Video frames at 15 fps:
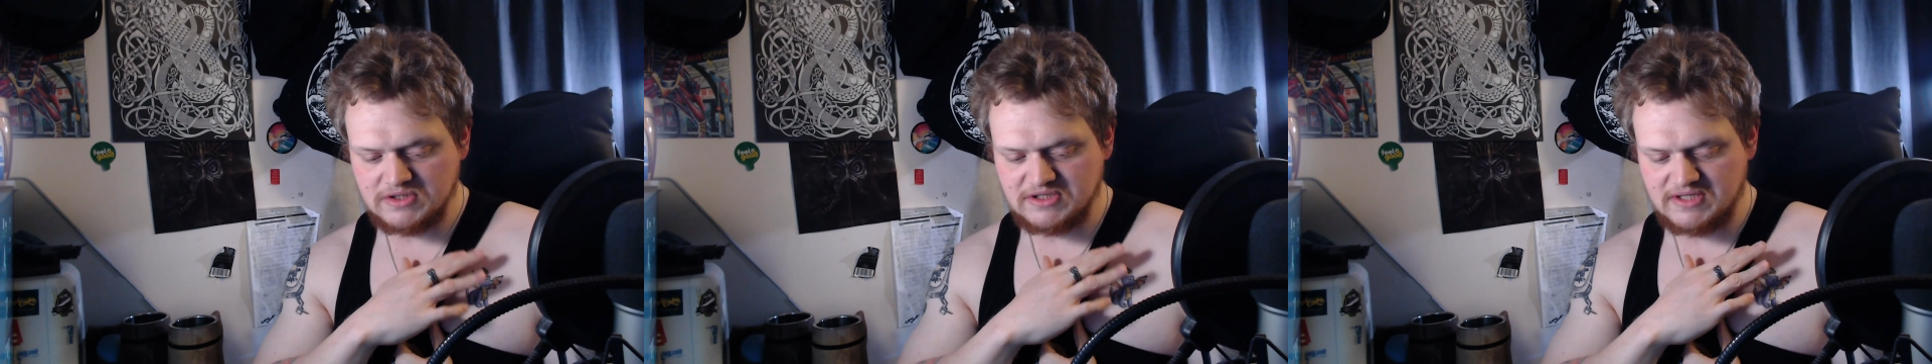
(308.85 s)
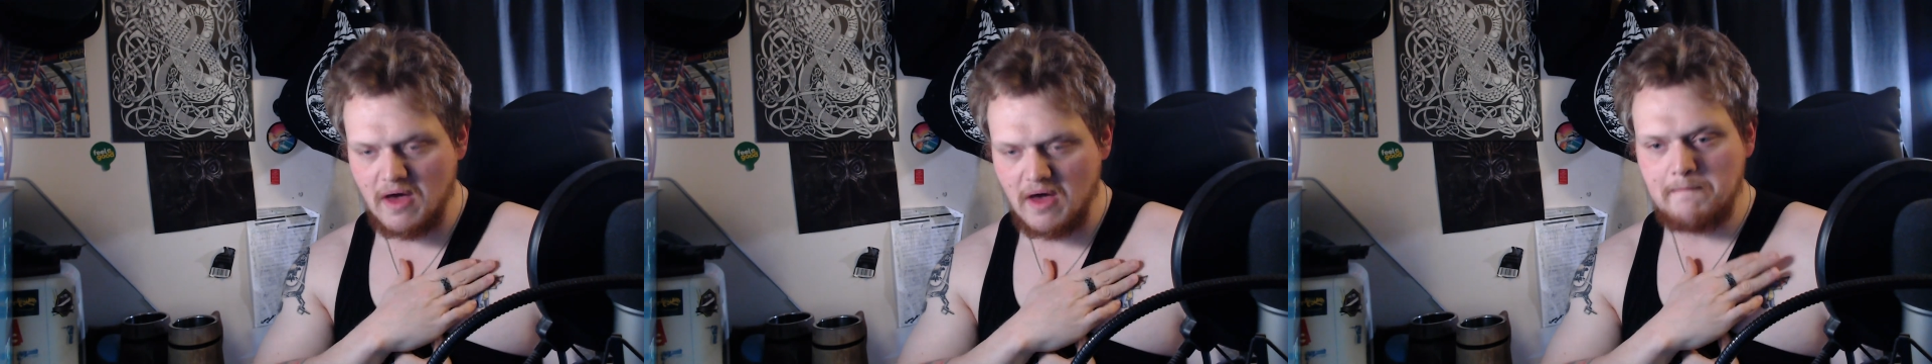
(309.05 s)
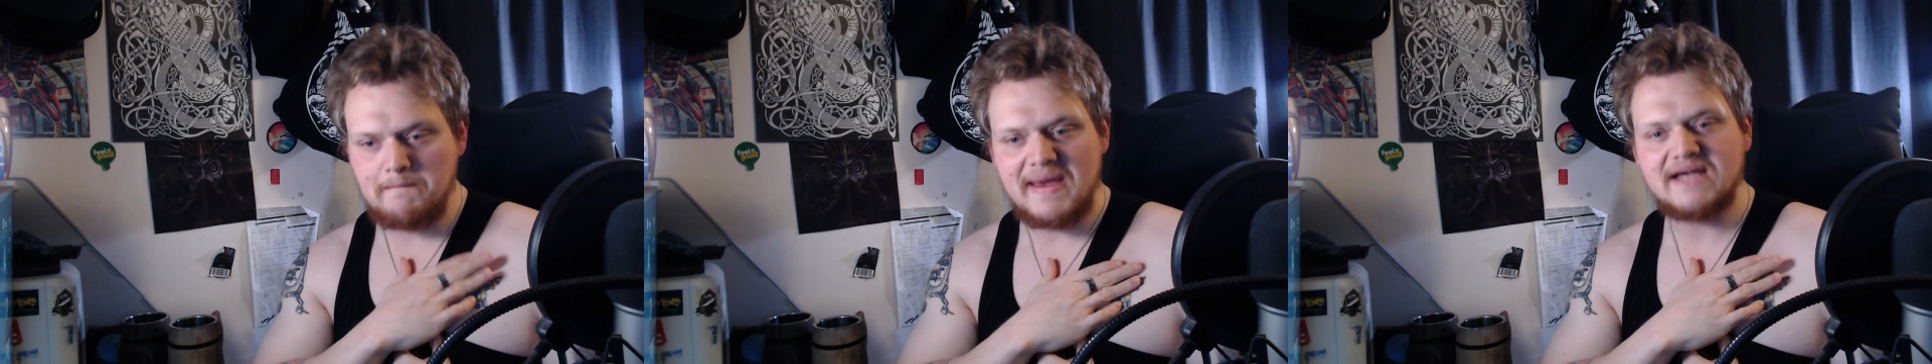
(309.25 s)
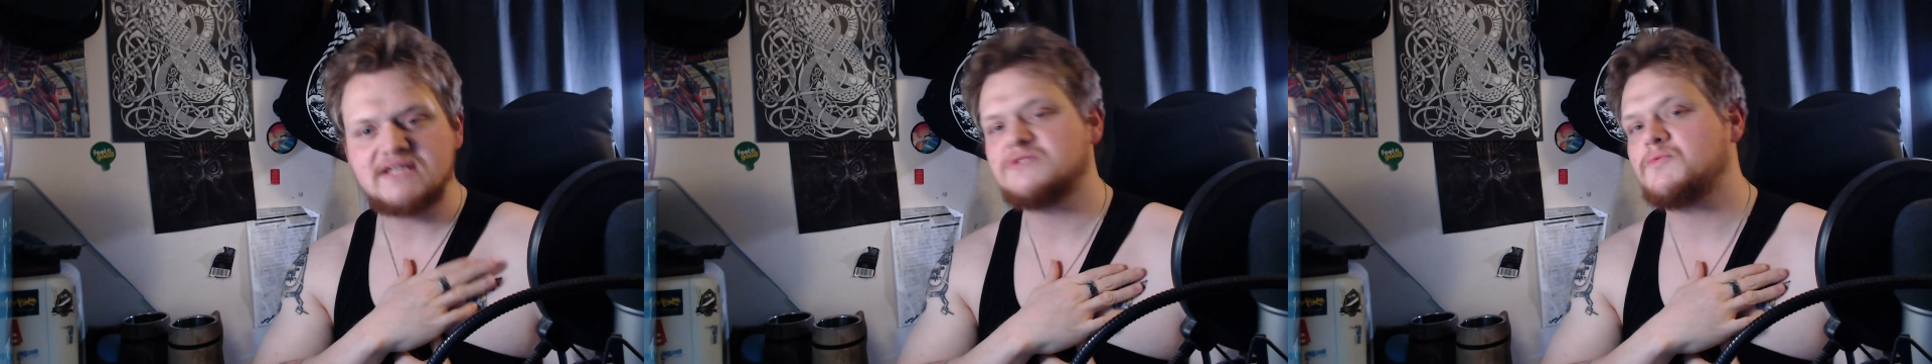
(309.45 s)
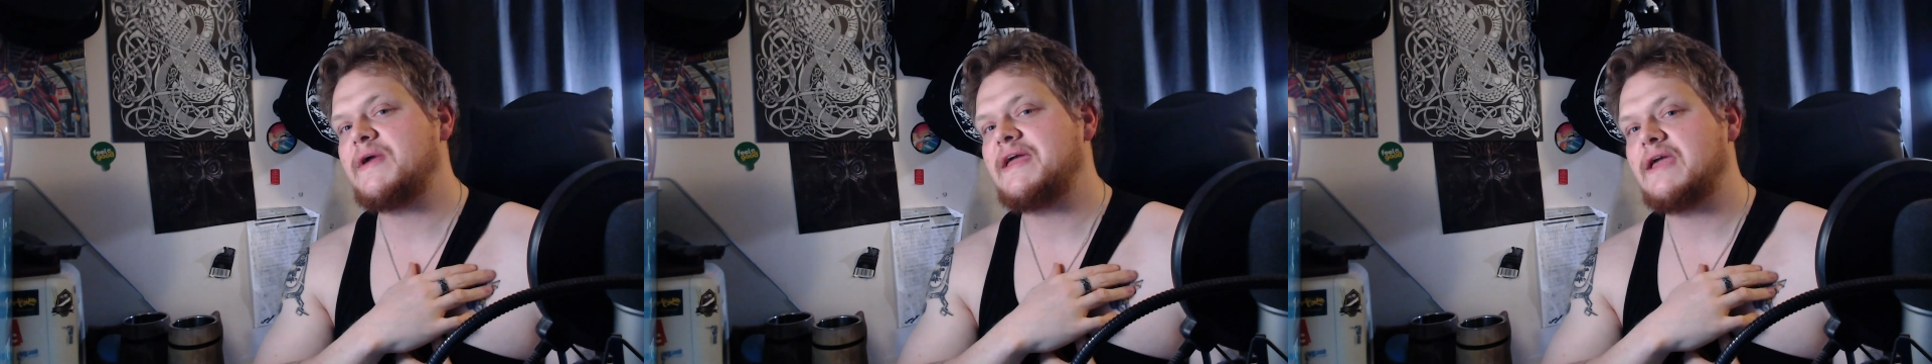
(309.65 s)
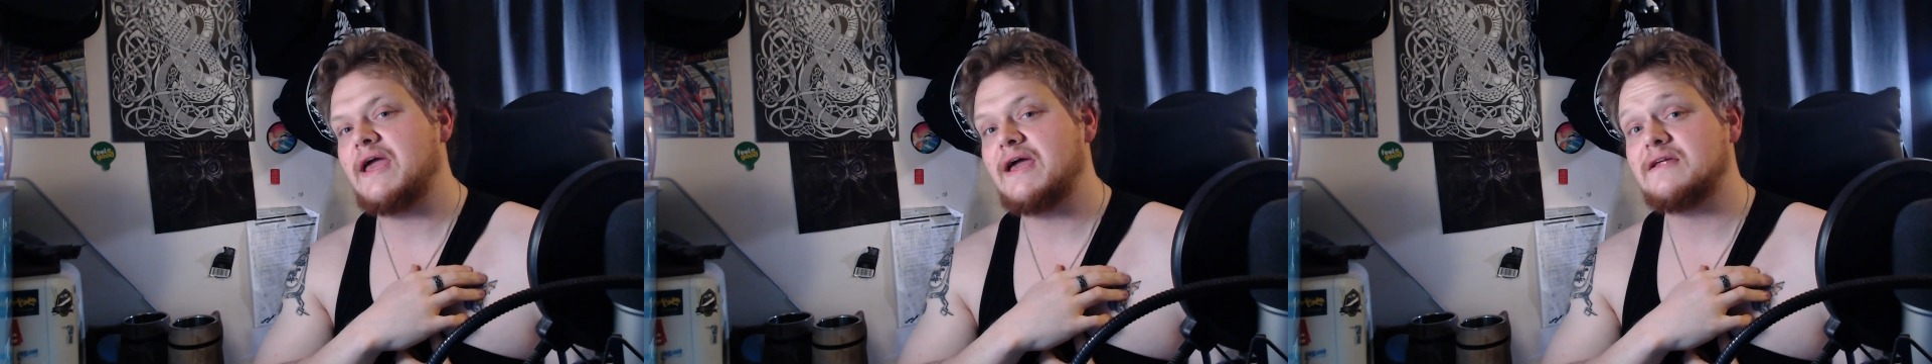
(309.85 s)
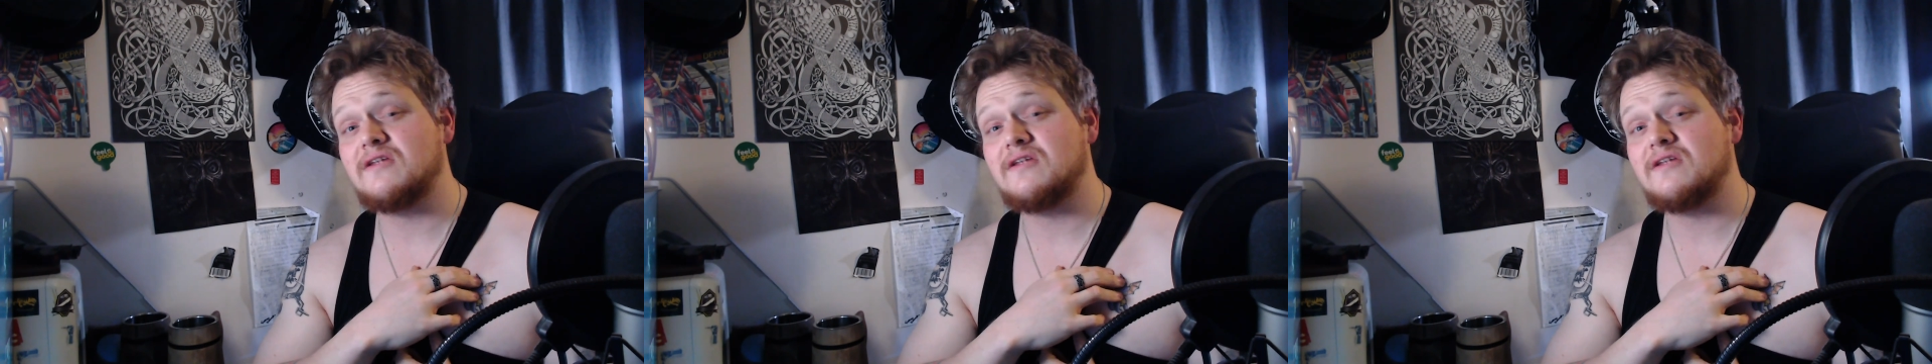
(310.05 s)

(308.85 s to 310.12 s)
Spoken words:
the best weekend